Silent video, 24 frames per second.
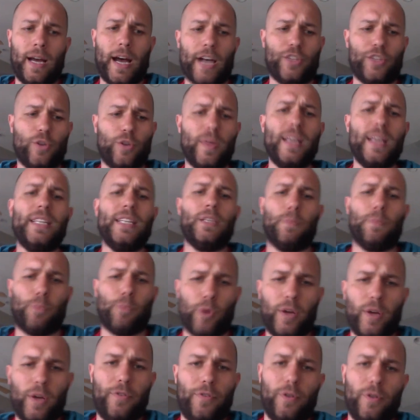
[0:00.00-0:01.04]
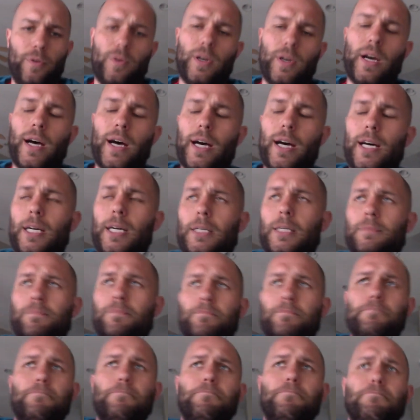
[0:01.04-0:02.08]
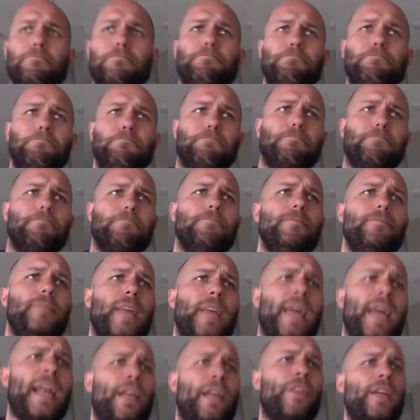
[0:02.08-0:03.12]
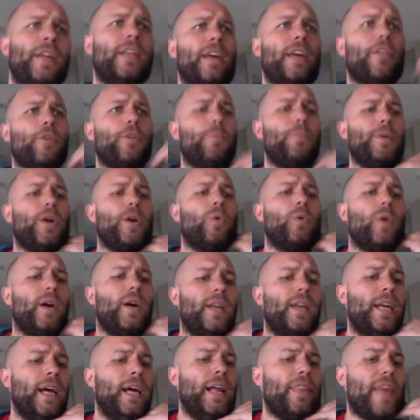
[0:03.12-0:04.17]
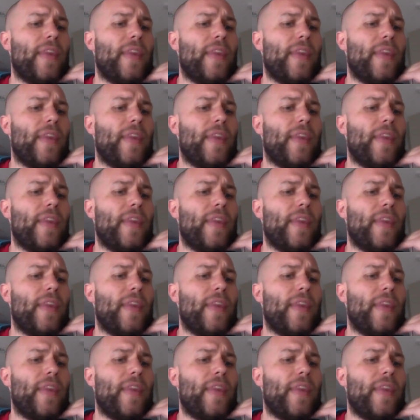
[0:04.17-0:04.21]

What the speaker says: So they debrief you. And I think another big one